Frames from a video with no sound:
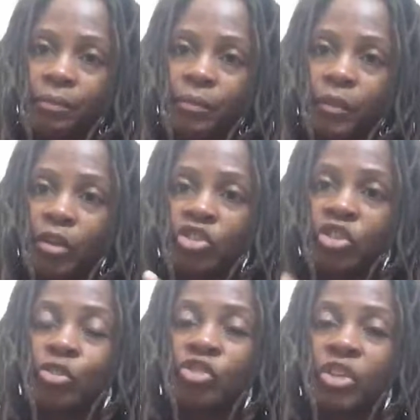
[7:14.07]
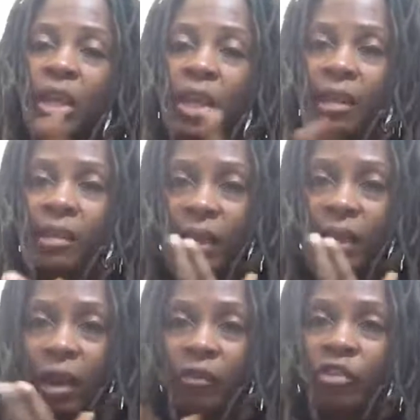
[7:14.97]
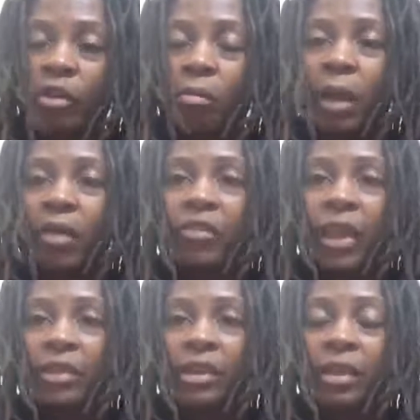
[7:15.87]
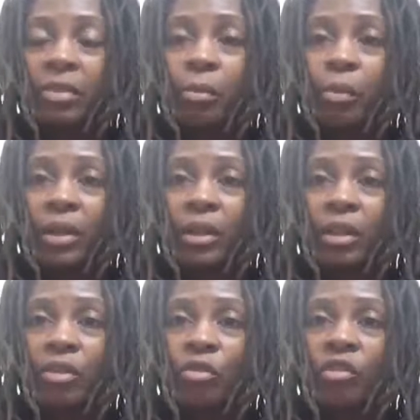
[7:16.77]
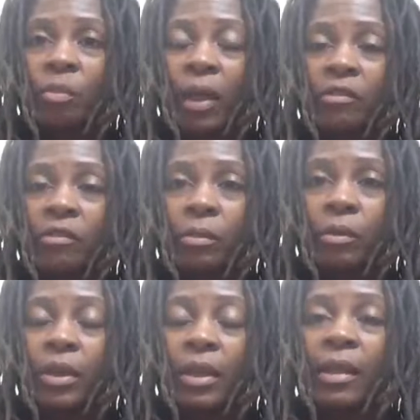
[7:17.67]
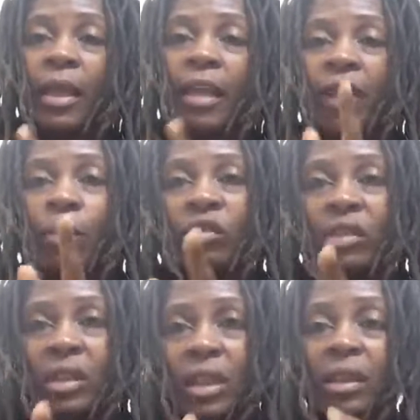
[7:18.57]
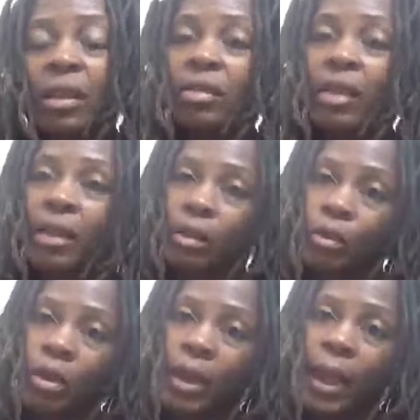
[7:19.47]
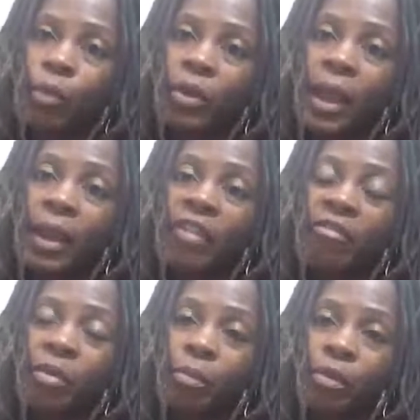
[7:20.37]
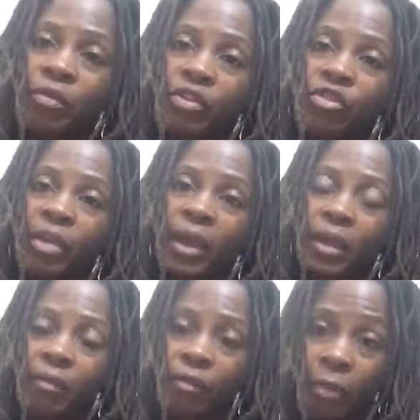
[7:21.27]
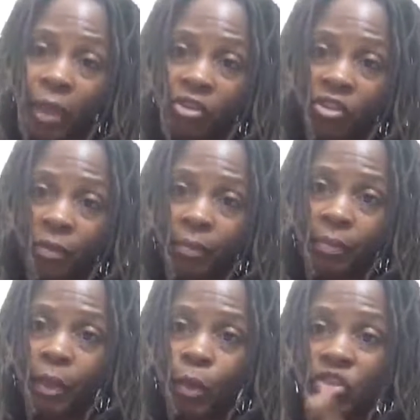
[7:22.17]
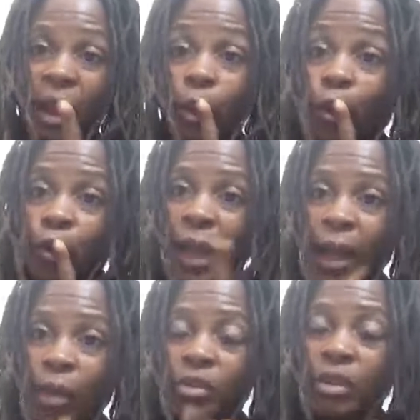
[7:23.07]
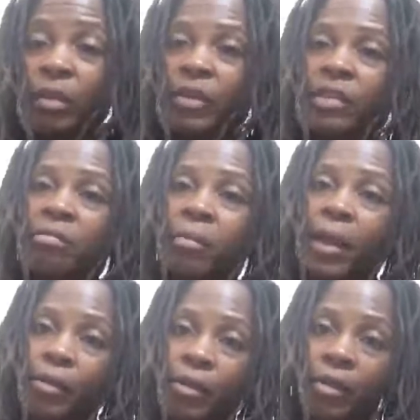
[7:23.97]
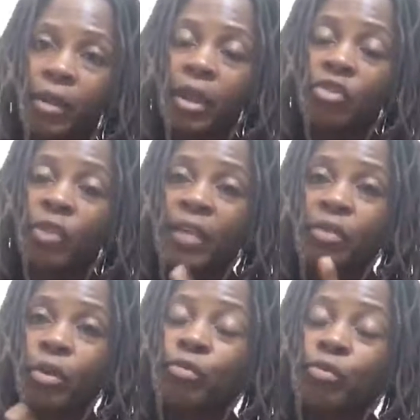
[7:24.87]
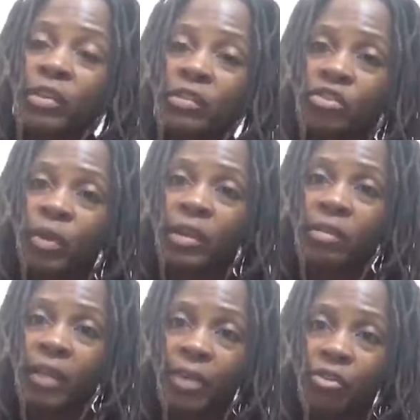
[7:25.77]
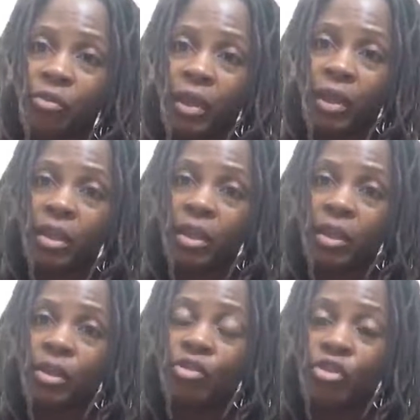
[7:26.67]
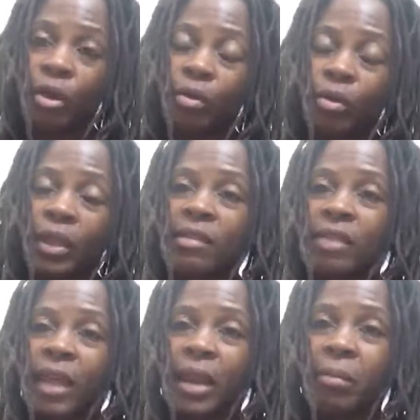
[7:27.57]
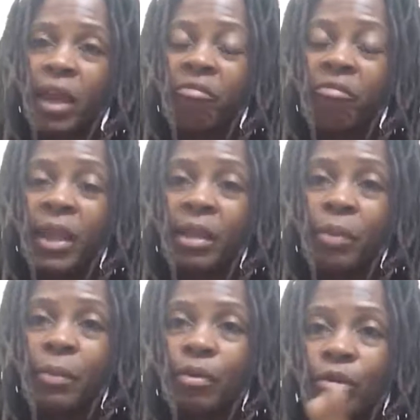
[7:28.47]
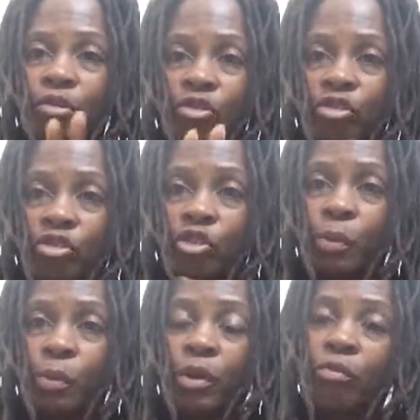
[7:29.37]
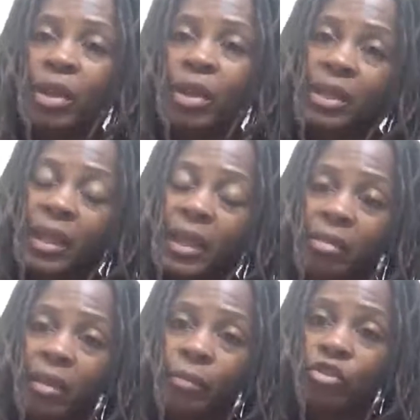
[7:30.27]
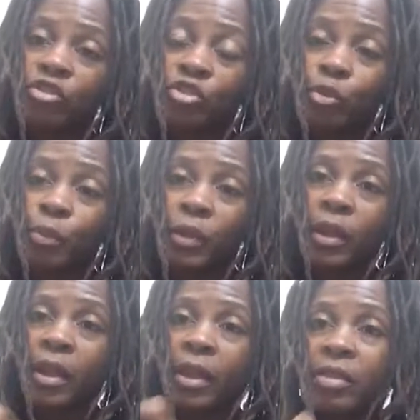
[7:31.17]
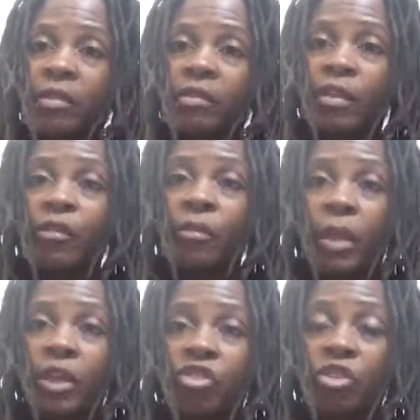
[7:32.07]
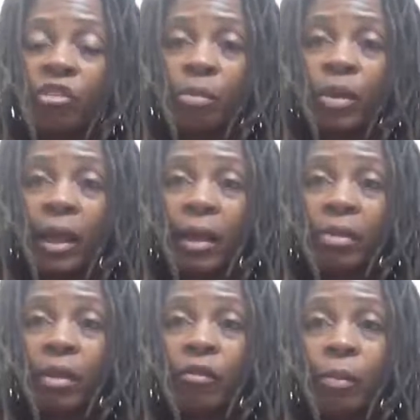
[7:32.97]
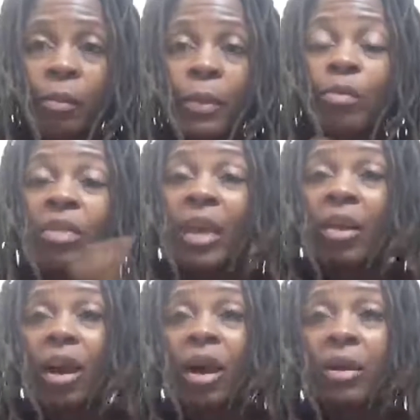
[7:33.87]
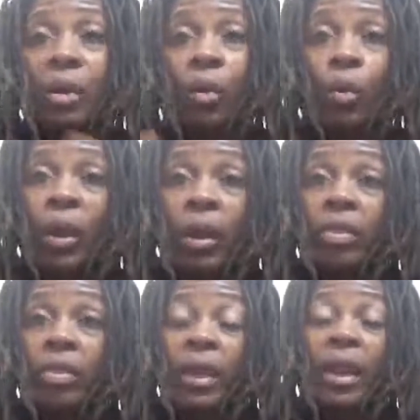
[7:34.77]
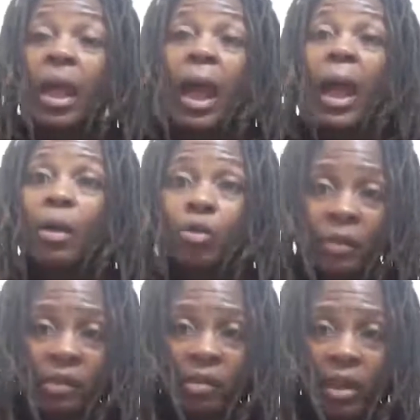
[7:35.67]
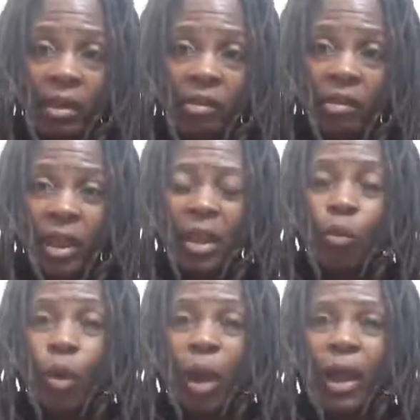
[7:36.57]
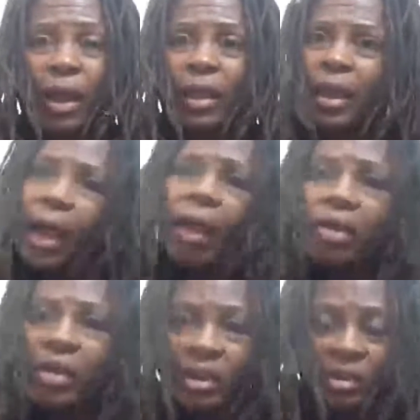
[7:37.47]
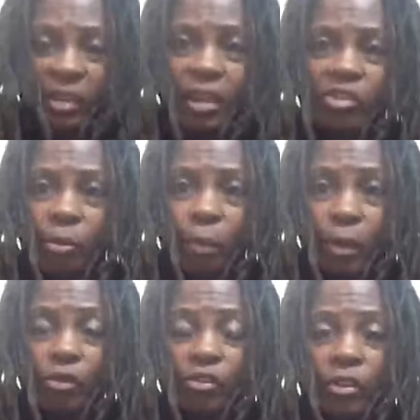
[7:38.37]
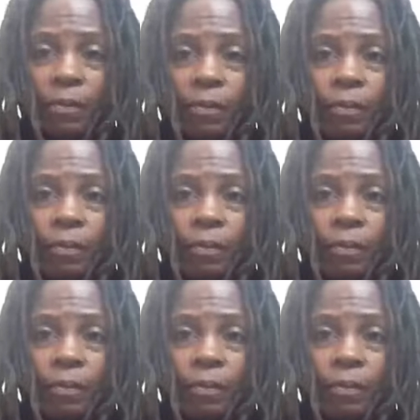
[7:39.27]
Her children, he said out of his own mouth he had to get them pregnant as soon as possible. If I wasn't in there that long, I would not have been privy to that information, which I heard out of his mouth. So I have no reason to exaggerate. So it's not a matter of making people stupid or relegating them to stupid. This information is put out there for people that are unaware, that I would be sitting there saying, why? How could an intelligent person